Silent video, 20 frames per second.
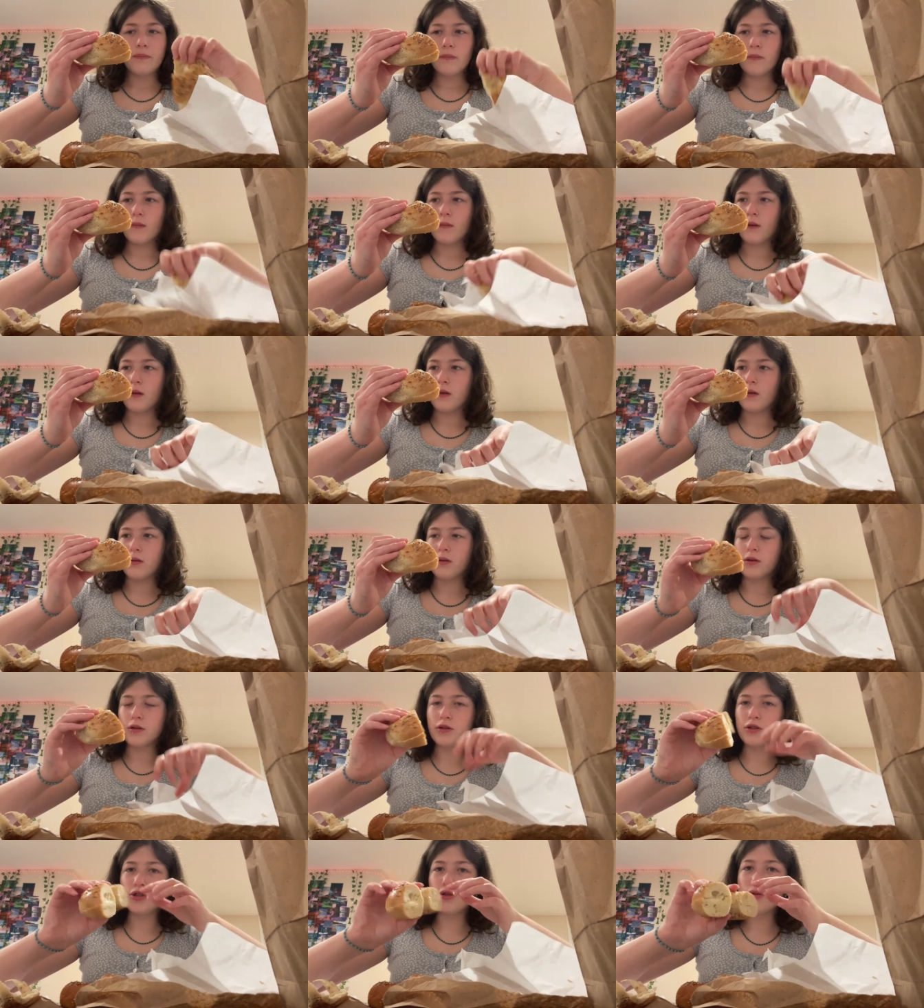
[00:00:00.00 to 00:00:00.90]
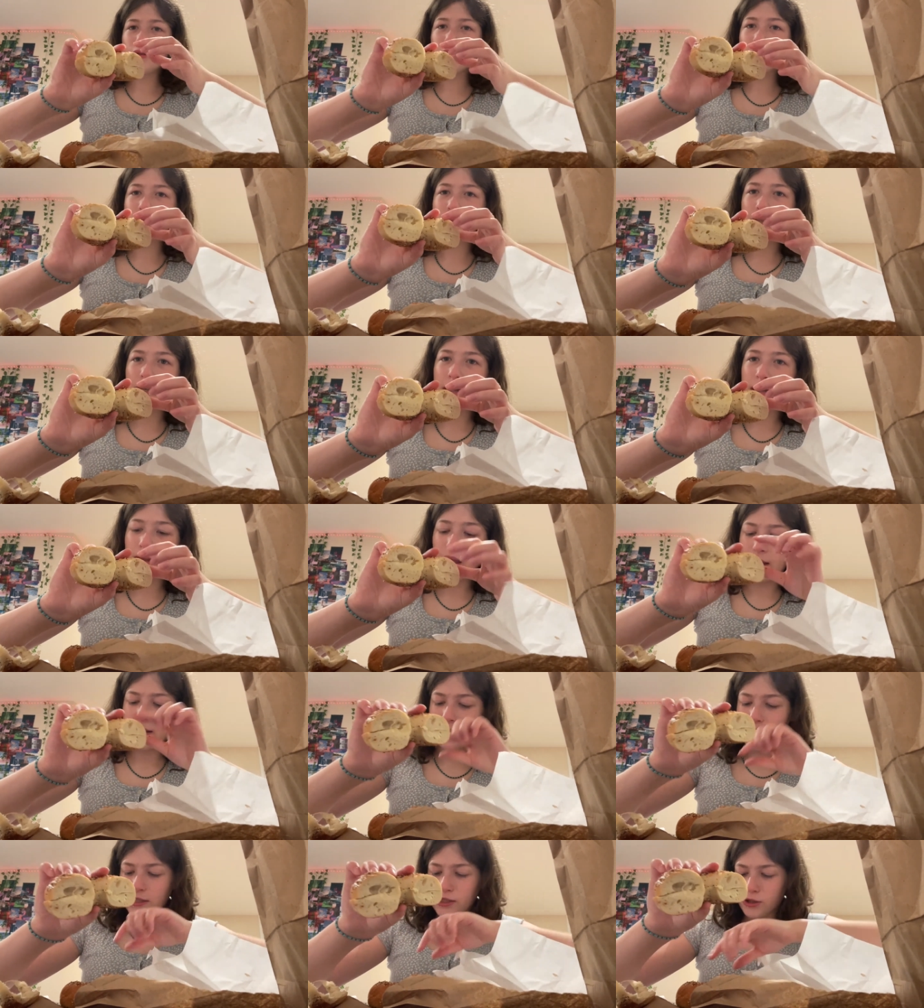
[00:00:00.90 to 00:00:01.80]
Did you see,
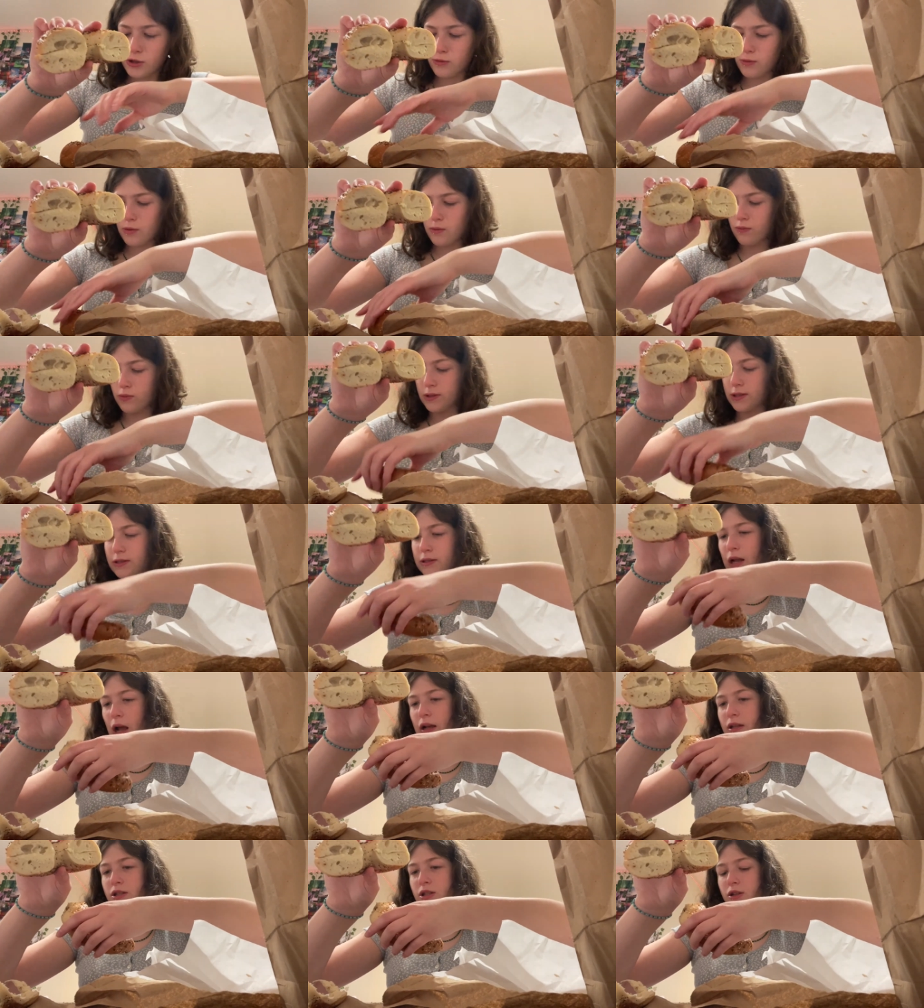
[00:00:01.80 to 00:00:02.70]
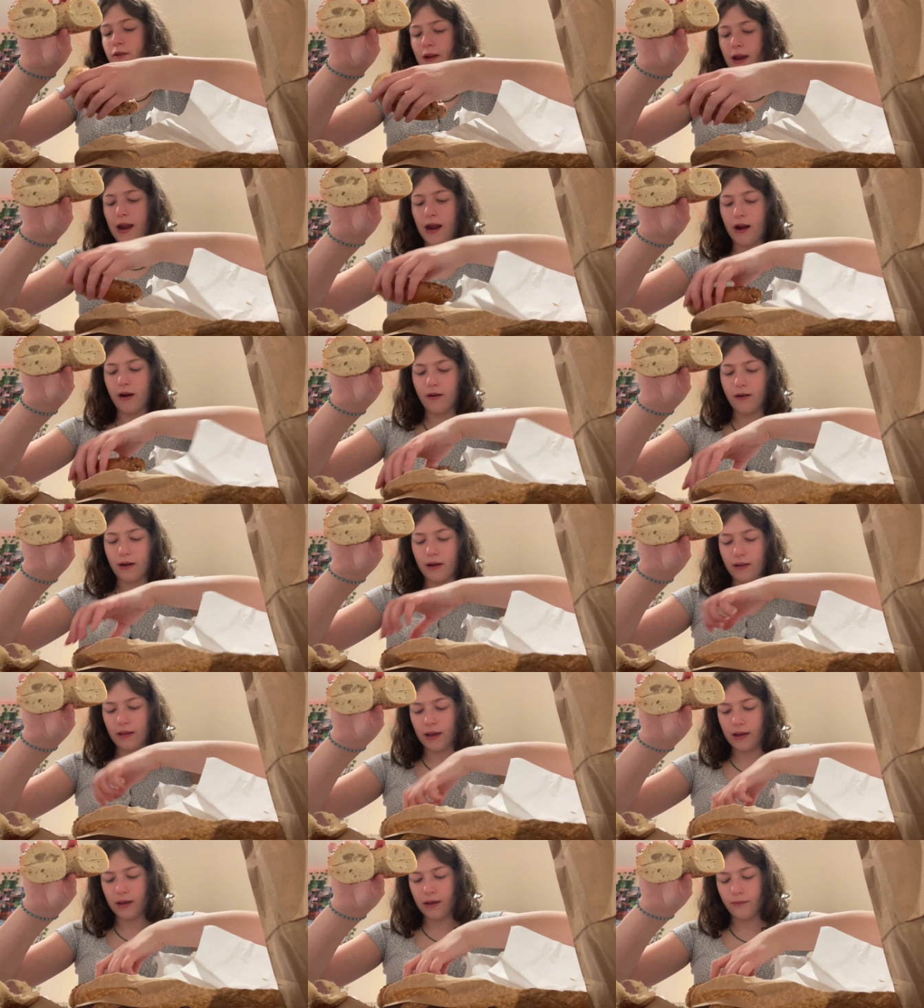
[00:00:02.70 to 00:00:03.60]
like, this one was not too airy.
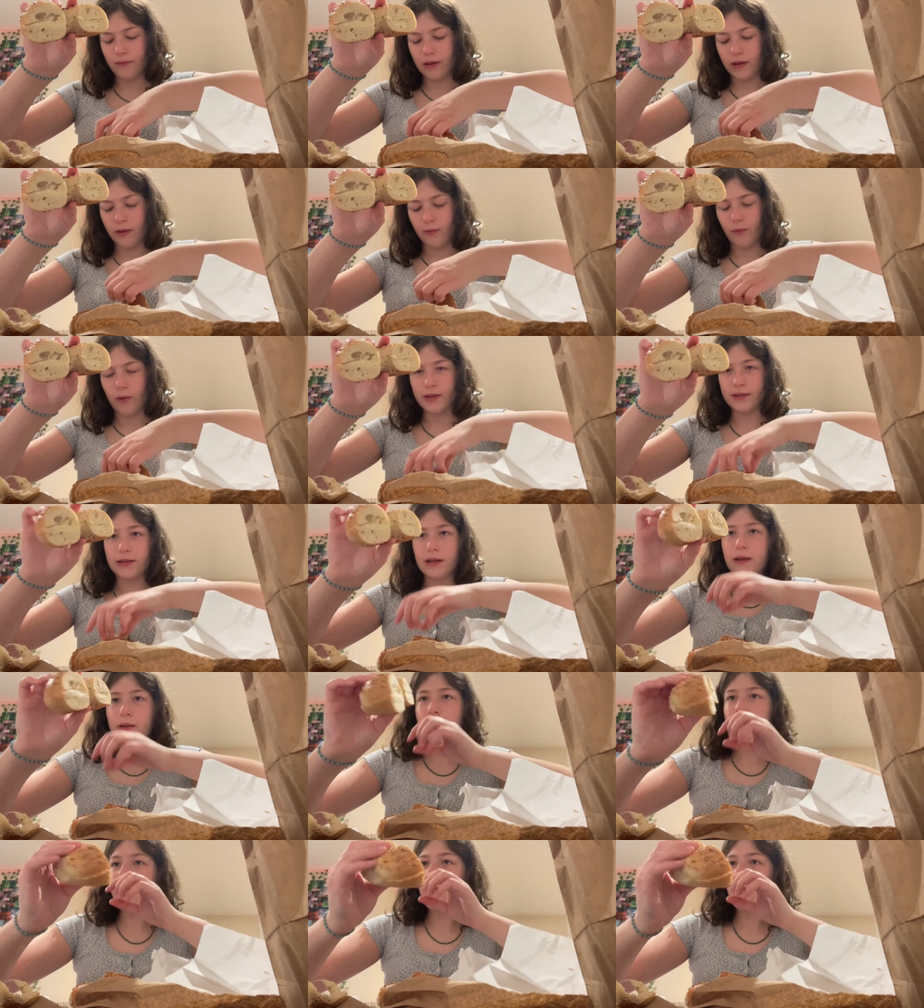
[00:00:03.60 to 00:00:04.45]
Like, it really wasn't.